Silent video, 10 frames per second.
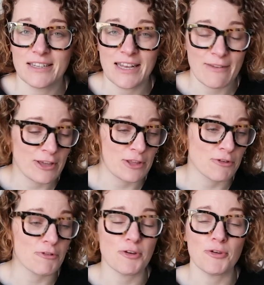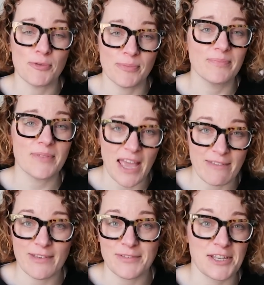living through
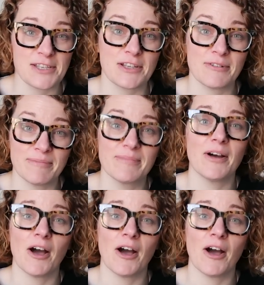hay fever season,